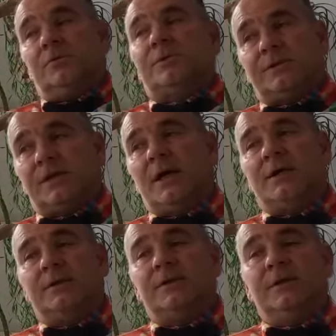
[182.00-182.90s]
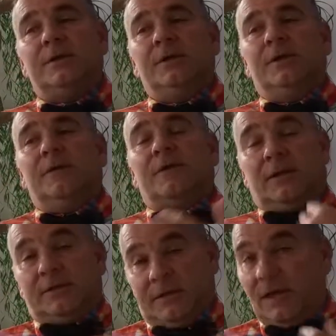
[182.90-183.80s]
to society,
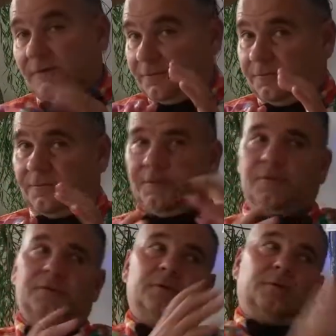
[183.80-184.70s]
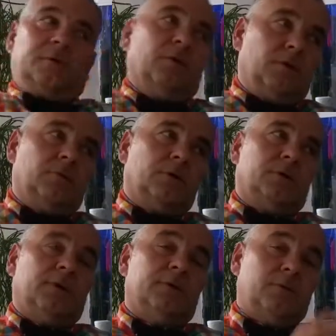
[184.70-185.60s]
themselves.
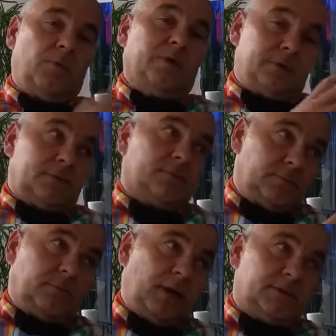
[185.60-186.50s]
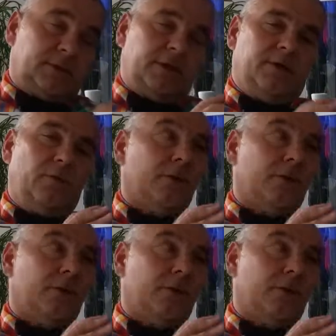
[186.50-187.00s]
In the West, us here,